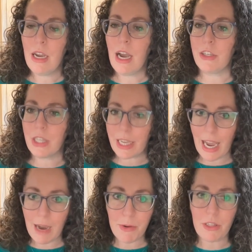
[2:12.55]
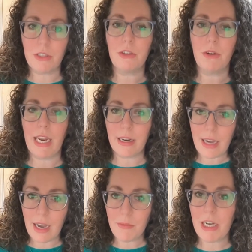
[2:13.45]
And to the capitalists who hated
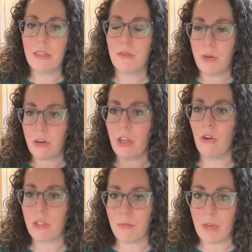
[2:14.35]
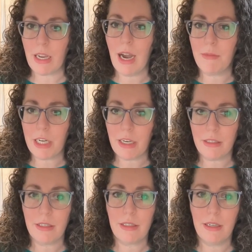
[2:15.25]
communists, we are the ultimate
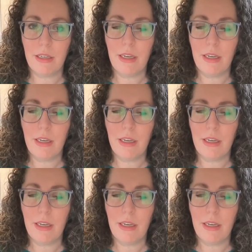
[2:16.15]
communists.